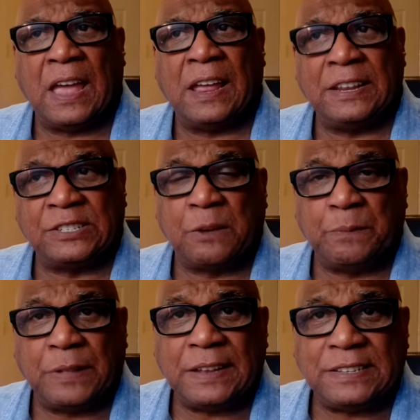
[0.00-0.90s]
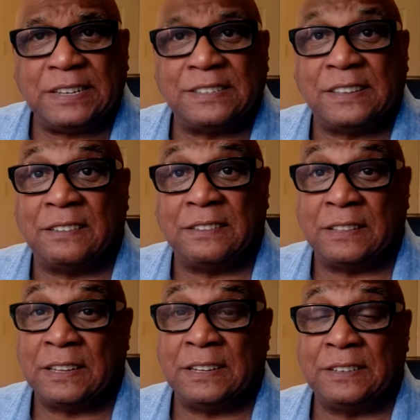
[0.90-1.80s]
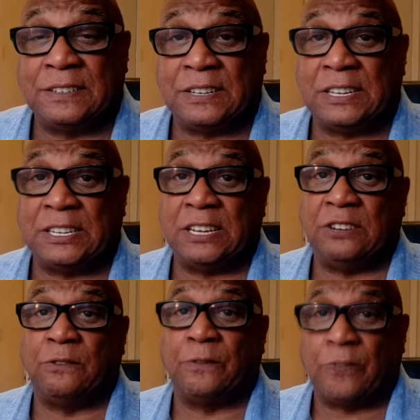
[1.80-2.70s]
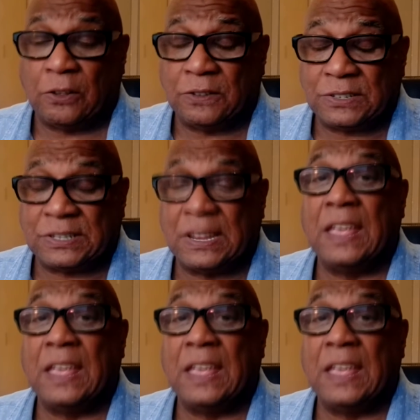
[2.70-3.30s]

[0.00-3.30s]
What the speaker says: His complaint is that the CDU fonts